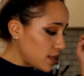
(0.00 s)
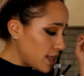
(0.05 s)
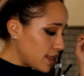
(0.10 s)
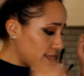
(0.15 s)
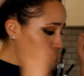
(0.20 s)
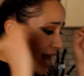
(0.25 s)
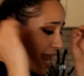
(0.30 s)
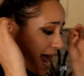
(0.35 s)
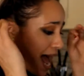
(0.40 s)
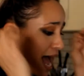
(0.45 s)

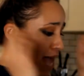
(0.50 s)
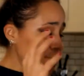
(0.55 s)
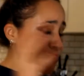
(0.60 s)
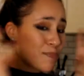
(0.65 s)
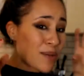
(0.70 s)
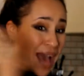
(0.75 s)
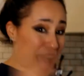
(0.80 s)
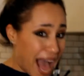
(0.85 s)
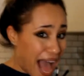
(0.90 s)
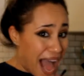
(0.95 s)
that I
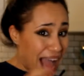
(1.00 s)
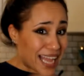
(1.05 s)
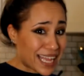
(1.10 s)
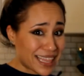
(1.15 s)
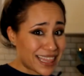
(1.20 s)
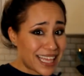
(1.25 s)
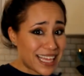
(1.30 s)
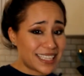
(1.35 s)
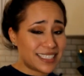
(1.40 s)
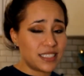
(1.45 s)
pack
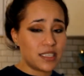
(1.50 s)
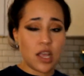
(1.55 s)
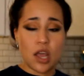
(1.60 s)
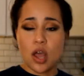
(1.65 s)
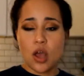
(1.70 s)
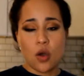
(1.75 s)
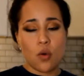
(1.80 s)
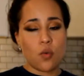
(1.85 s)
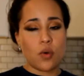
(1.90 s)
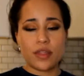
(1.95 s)
this
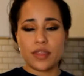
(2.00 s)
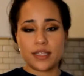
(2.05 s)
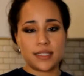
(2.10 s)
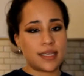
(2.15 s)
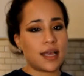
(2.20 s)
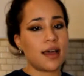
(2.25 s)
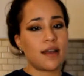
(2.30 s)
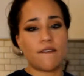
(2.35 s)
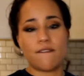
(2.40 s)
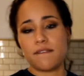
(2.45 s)
with a
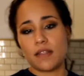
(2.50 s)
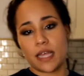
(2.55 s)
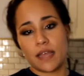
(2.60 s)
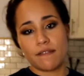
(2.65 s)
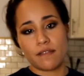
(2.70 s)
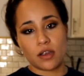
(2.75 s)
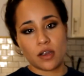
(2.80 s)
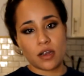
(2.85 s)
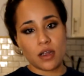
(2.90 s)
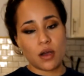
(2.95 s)
ton of
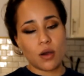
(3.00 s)
flavor,